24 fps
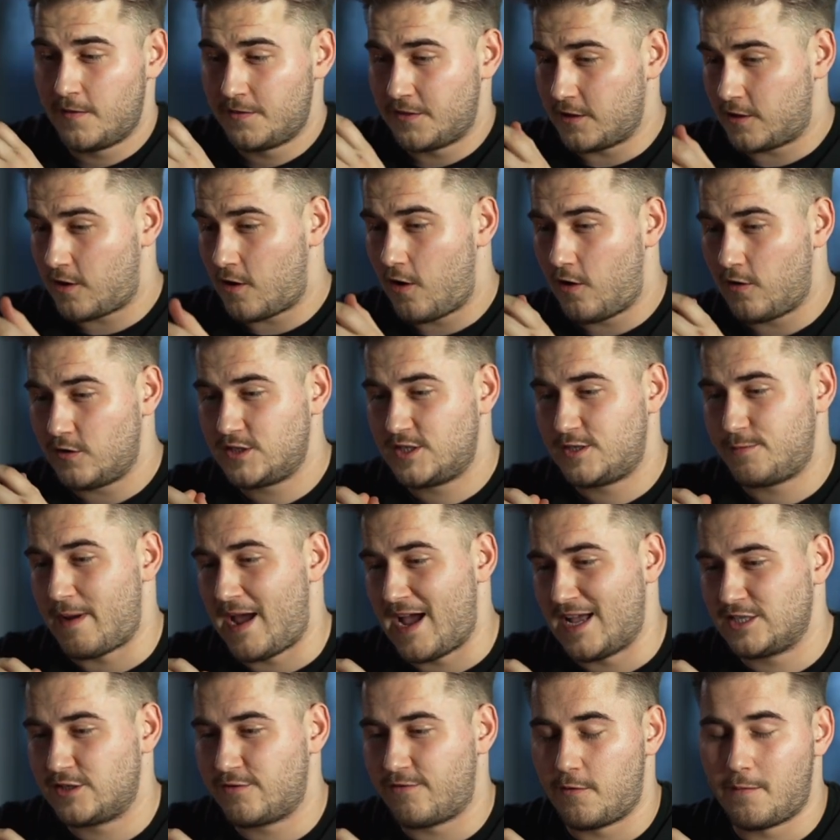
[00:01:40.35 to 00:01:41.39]
The call
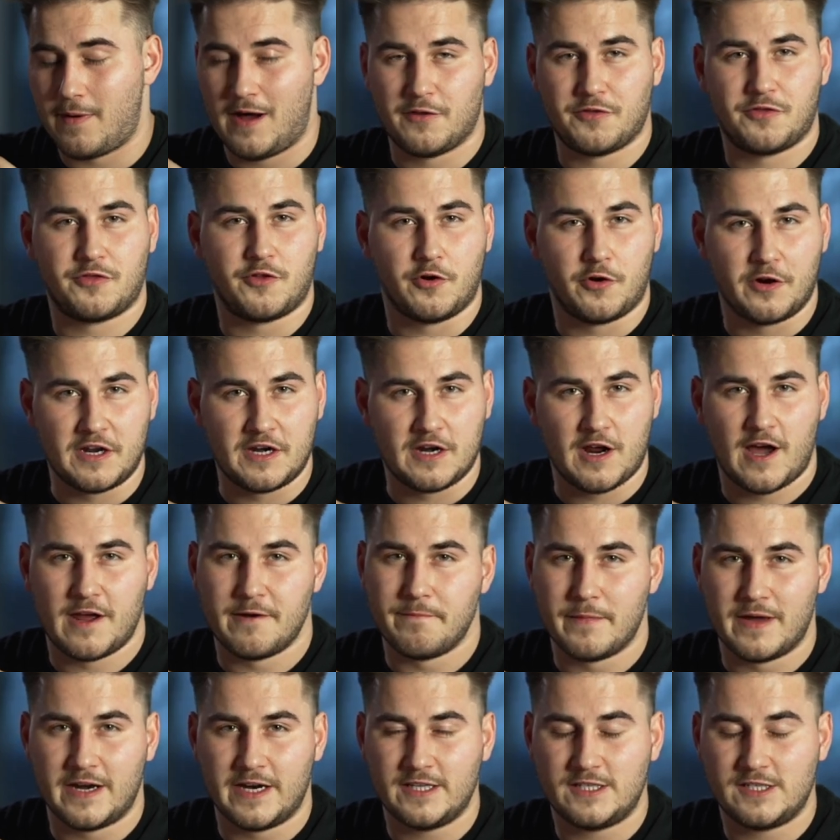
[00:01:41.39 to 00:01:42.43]
spans for about
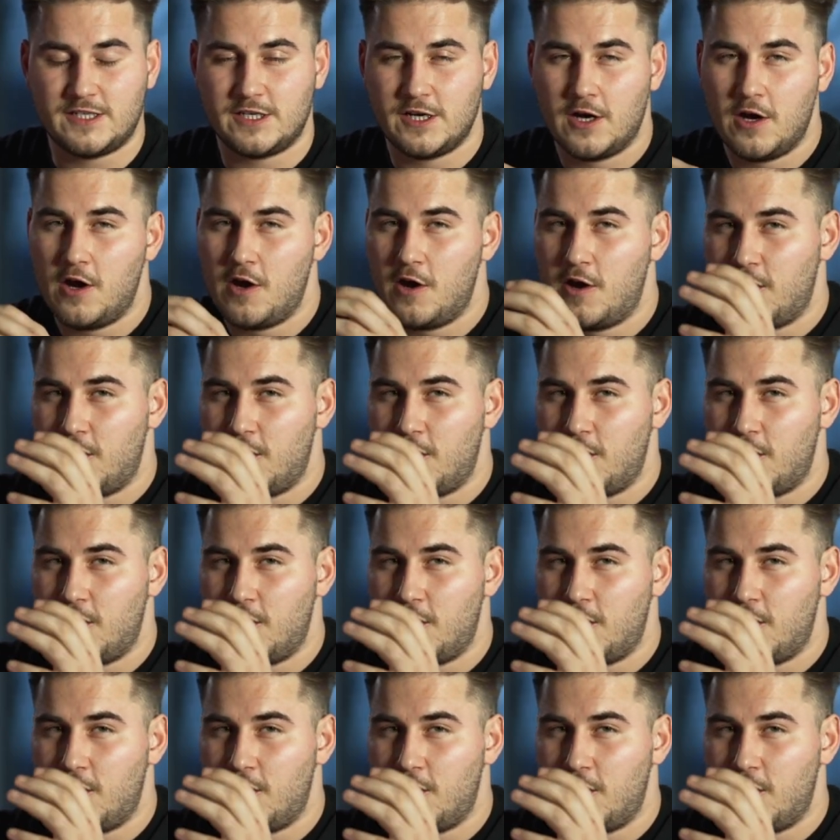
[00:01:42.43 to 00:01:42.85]
39 minutes.